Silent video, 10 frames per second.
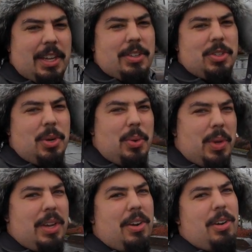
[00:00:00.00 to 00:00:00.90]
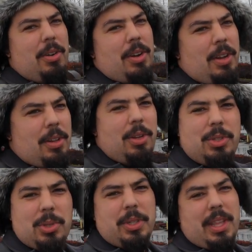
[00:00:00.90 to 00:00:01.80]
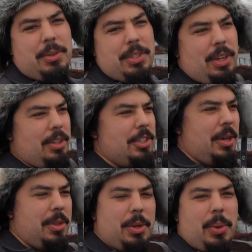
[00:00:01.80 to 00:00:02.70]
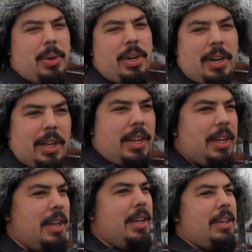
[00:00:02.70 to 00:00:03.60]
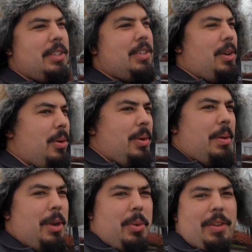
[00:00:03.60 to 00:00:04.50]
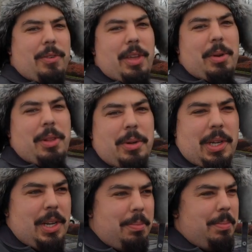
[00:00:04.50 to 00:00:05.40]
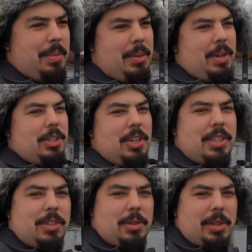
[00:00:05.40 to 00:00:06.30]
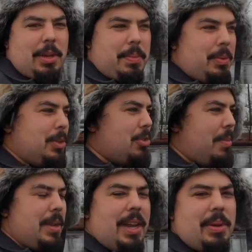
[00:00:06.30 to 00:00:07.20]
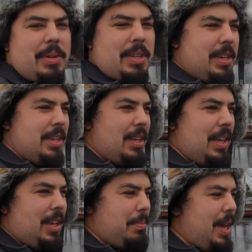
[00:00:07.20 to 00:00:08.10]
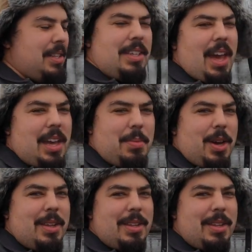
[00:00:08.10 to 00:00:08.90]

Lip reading: So we are close to $1,000 out the door. So I'm gonna wait for them to load it up. Maybe I'll get you guys a little clip and we'll strap it down and back to Yakima.